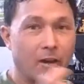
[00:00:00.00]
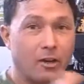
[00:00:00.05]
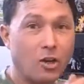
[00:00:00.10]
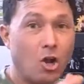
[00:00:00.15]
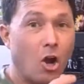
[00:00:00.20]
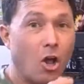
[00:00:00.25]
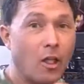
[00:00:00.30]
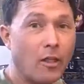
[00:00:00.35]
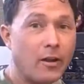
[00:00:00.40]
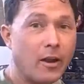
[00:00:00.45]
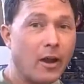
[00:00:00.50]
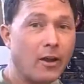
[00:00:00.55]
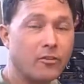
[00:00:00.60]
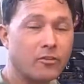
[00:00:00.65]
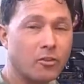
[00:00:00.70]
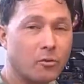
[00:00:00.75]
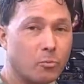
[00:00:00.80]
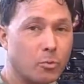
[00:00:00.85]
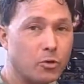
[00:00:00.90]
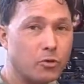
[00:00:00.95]
that
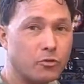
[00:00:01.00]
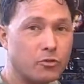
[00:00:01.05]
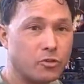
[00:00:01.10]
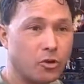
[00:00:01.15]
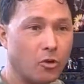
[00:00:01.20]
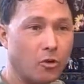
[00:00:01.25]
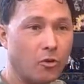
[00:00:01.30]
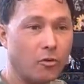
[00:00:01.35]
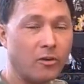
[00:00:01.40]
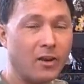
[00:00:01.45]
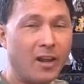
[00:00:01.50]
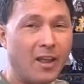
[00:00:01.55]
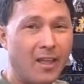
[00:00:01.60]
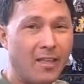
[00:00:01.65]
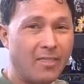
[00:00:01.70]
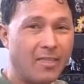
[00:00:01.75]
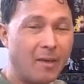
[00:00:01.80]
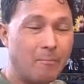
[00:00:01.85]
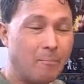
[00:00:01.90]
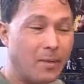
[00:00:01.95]
colonize the root zone,
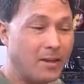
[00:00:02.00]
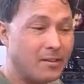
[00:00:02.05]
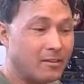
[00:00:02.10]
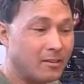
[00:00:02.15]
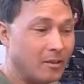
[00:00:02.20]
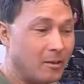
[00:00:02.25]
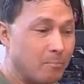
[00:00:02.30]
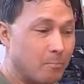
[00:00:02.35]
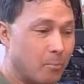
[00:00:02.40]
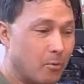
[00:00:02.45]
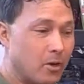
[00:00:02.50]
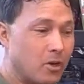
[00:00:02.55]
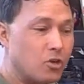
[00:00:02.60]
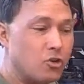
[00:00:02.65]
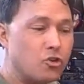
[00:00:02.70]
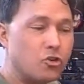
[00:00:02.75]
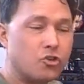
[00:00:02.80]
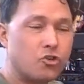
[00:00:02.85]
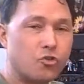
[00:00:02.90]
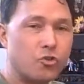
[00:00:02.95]
that basically
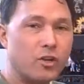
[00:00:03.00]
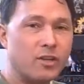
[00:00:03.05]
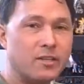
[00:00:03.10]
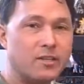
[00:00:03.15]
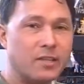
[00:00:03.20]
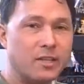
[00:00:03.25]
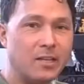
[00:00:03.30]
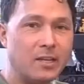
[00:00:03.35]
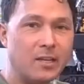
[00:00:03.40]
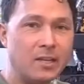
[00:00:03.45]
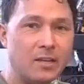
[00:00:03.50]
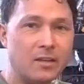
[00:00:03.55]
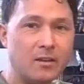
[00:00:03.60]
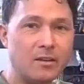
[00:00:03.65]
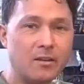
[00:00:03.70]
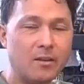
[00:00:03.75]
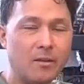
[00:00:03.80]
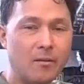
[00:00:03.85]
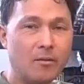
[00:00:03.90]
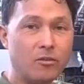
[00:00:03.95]
bring nutrients
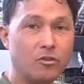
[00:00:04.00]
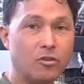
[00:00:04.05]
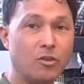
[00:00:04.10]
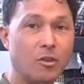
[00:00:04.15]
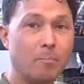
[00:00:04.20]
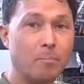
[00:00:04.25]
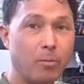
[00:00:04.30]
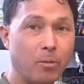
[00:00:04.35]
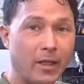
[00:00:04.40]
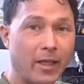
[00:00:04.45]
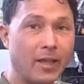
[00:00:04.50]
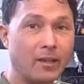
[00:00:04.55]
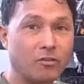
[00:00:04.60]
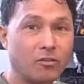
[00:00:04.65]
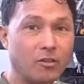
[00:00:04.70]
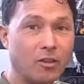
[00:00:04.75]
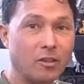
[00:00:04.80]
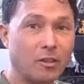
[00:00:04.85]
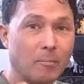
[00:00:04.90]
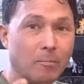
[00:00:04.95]
in to the
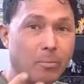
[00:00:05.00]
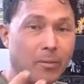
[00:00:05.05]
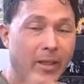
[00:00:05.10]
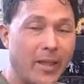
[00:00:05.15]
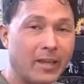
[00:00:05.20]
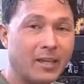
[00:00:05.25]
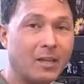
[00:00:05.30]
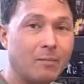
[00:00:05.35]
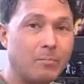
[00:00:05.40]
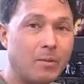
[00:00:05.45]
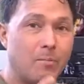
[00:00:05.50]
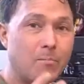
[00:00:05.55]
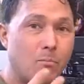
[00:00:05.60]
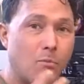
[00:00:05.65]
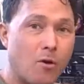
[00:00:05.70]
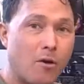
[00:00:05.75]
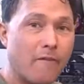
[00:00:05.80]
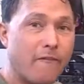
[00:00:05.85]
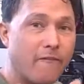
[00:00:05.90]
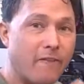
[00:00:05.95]
plant so that the plant can be
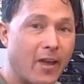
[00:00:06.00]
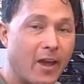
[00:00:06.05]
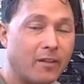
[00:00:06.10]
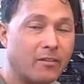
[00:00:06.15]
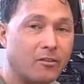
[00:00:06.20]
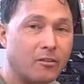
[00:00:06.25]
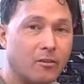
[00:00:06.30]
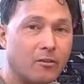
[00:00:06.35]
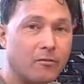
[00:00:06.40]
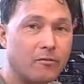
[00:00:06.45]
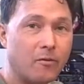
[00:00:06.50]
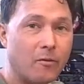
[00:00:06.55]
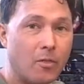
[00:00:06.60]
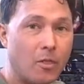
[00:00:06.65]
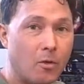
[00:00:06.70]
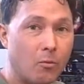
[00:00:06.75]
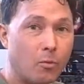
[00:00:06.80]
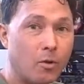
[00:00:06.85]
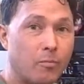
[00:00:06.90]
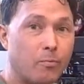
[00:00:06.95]
more effective
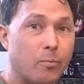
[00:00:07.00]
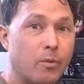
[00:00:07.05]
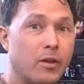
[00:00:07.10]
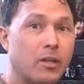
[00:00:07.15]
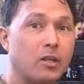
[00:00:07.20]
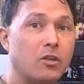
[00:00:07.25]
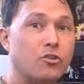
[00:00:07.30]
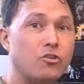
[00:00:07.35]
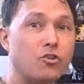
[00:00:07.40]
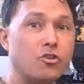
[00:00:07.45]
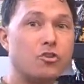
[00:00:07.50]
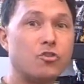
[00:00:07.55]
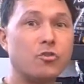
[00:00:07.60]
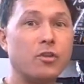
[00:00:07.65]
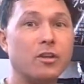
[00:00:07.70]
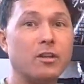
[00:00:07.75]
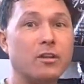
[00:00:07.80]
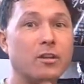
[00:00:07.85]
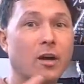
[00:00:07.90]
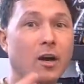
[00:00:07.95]
with bringing
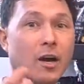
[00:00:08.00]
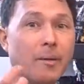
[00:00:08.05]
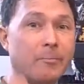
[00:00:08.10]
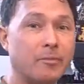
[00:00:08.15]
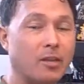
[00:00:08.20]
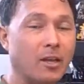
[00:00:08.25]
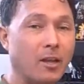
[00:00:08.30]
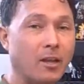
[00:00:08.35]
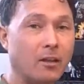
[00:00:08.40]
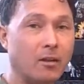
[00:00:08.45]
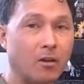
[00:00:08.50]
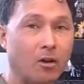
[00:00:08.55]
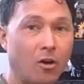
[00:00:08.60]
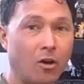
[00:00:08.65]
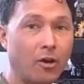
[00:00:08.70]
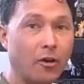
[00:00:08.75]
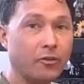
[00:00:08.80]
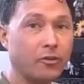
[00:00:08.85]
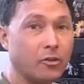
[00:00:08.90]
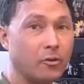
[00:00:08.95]
nutrient uptake.
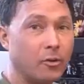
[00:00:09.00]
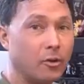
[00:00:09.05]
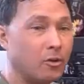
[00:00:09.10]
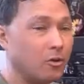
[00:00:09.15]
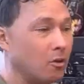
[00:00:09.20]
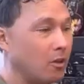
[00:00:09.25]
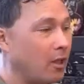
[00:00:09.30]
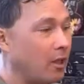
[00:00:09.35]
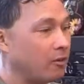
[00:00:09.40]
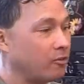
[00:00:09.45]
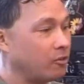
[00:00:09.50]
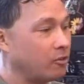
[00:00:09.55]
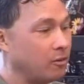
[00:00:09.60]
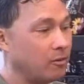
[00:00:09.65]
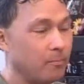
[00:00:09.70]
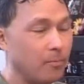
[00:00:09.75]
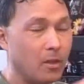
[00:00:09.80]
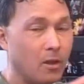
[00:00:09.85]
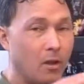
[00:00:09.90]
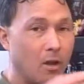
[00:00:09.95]
Also, it'll
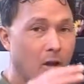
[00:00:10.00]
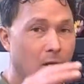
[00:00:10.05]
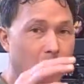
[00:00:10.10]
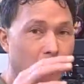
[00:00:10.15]
actually